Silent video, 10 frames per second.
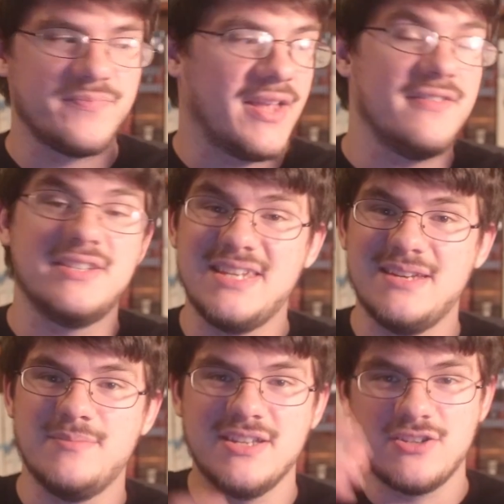The
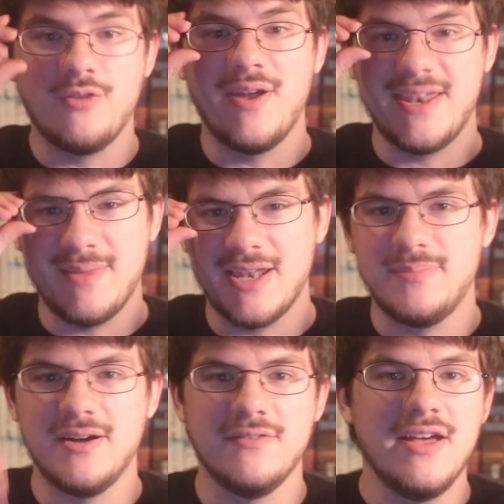team is already made
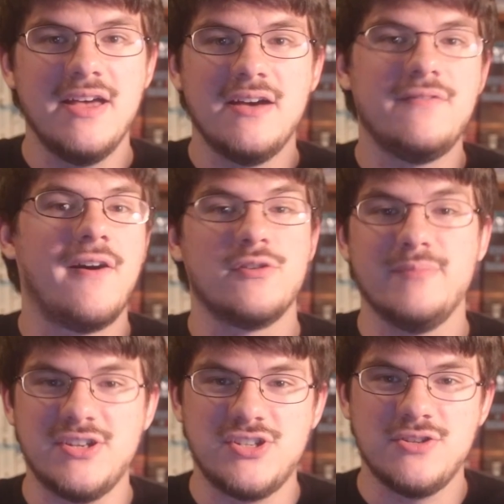up of Father
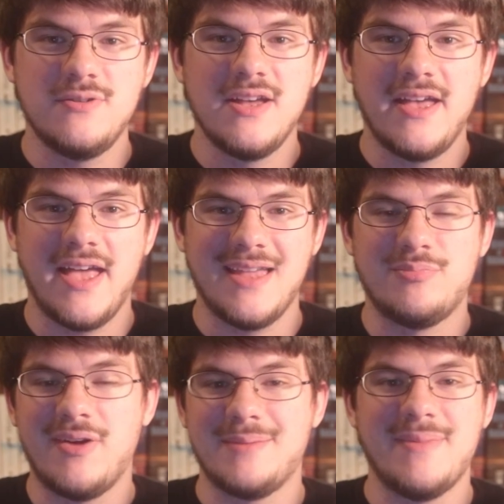Menchu, a
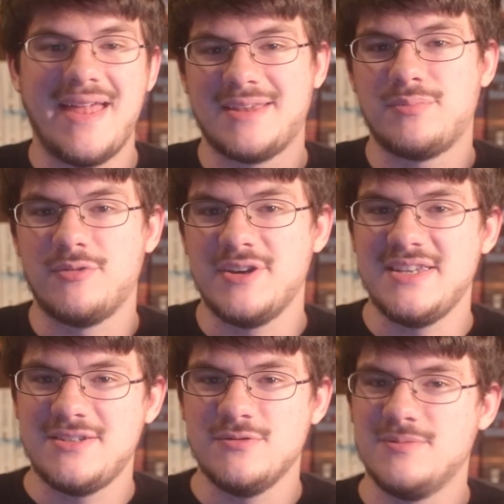pragmatic
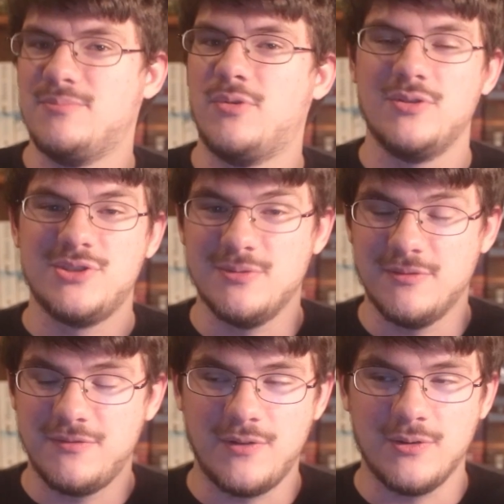priest who's moral to a
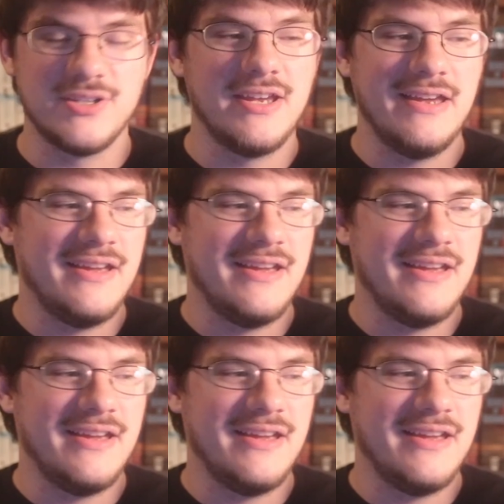fault,